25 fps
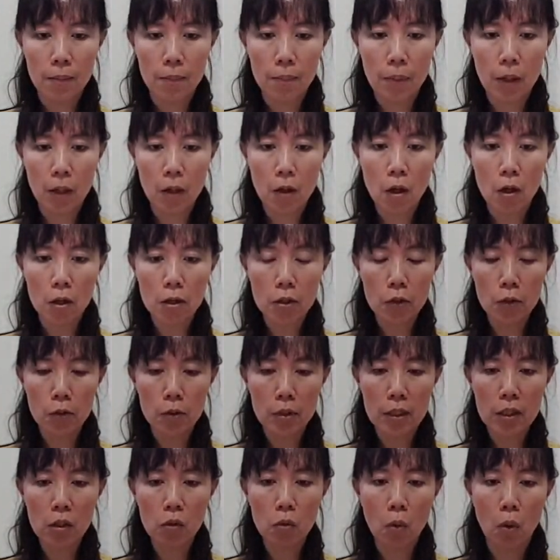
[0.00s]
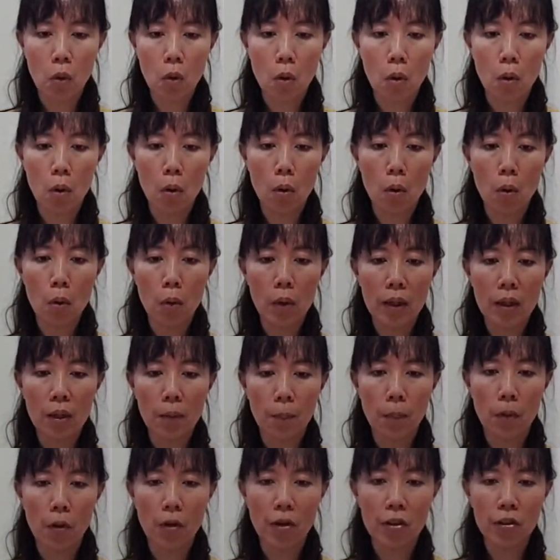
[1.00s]
because you need to hold at the
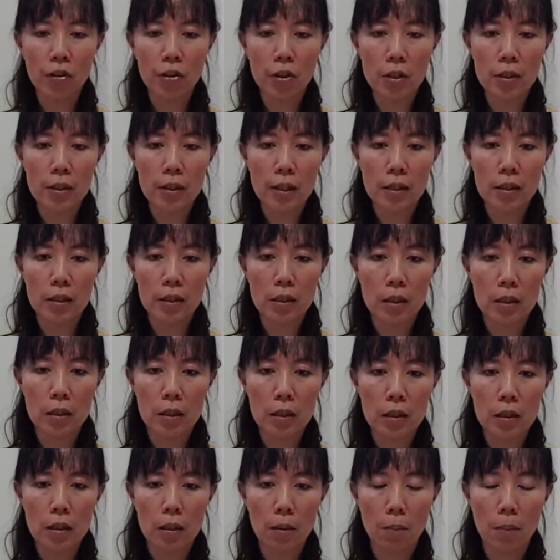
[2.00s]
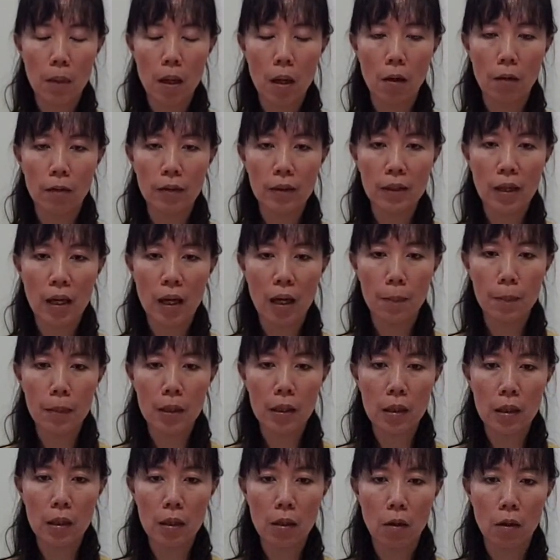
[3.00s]
postures a certain amount of
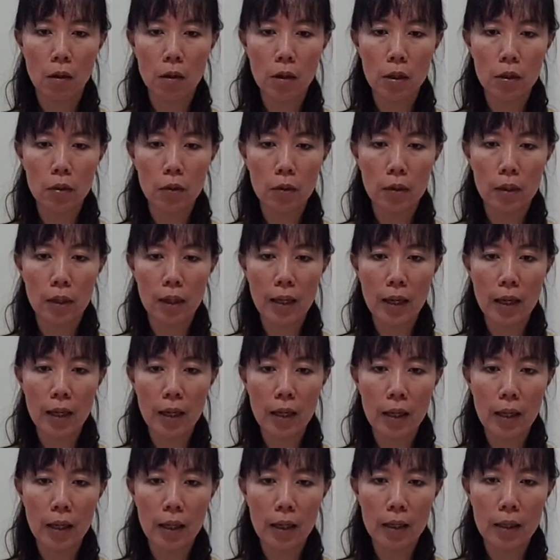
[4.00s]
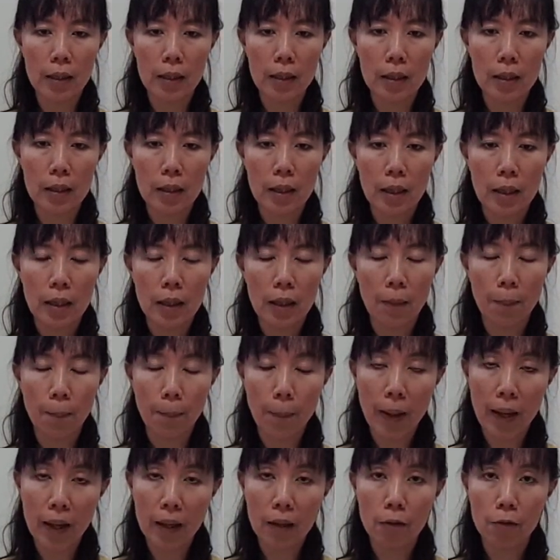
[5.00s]
timing in order to gain the
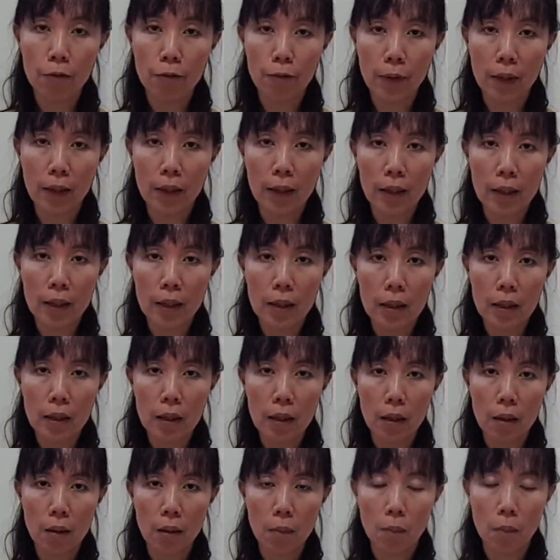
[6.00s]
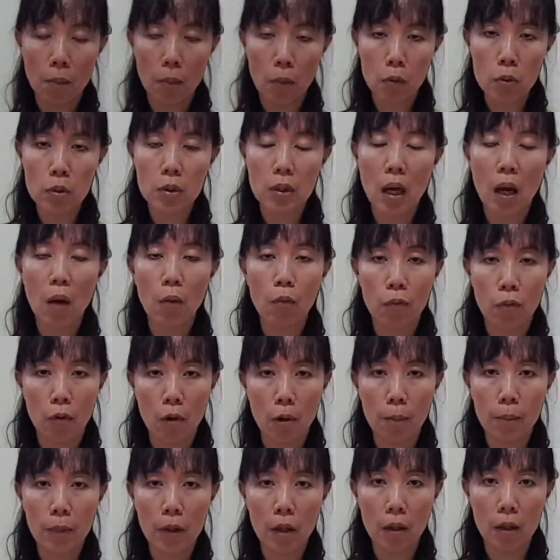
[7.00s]
benefit most out
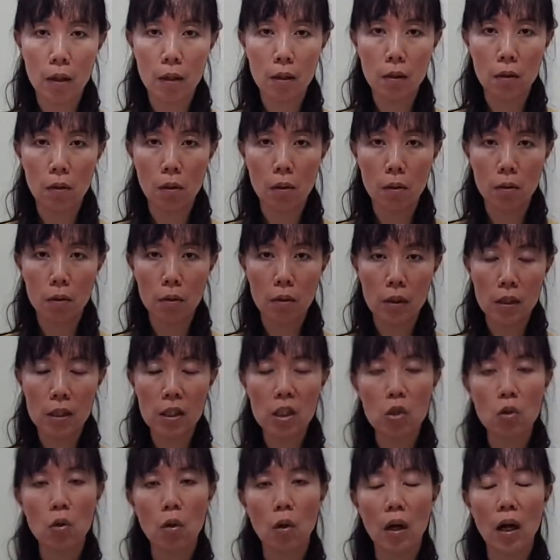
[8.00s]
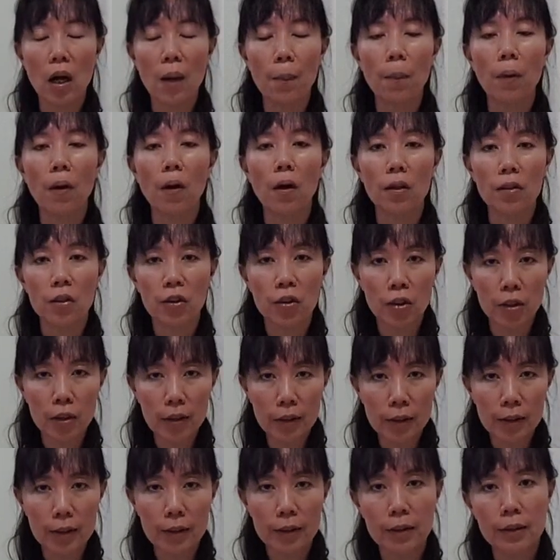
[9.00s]
from these yoga
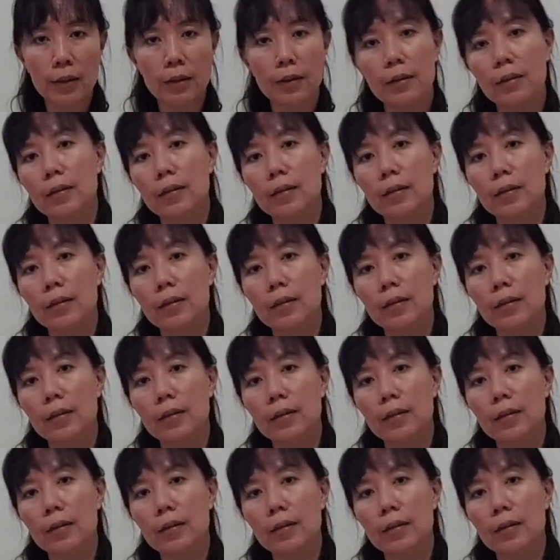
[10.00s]
postures.